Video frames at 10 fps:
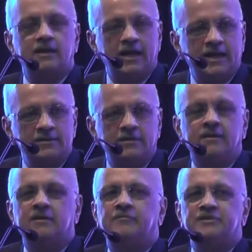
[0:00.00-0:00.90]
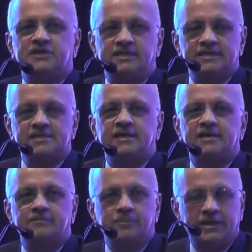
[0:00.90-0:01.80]
and with
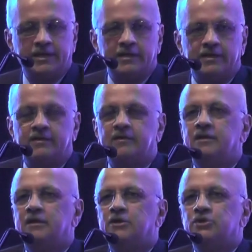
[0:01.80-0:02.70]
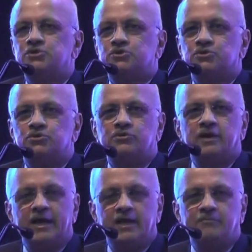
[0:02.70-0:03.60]
Chhattisgarh in particular
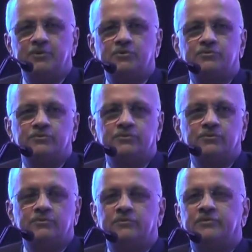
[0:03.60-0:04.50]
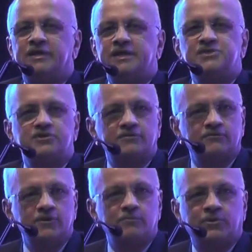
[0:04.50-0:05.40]
to help you to reach your
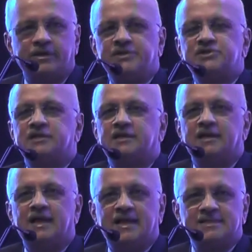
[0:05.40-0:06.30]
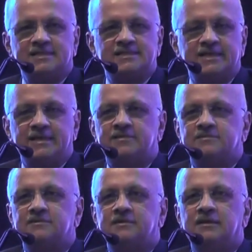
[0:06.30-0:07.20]
full potential as a state,
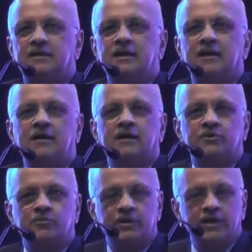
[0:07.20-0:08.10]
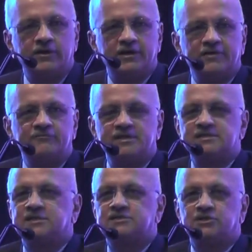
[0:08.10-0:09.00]
to build your
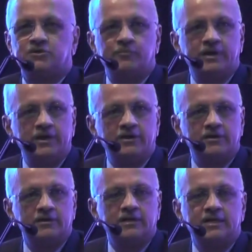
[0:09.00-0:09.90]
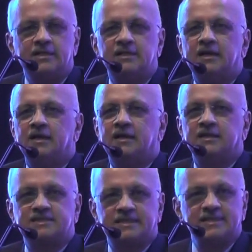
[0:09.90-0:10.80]
infrastructure, to build your
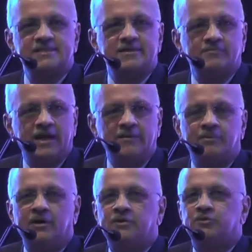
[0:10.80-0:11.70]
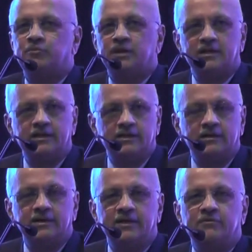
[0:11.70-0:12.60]
skills and manpower, to build
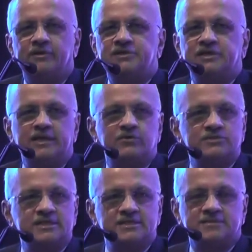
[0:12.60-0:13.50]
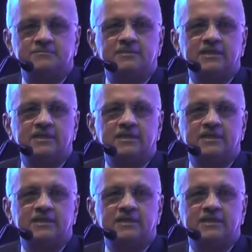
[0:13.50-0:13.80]
the innovation ecosystem.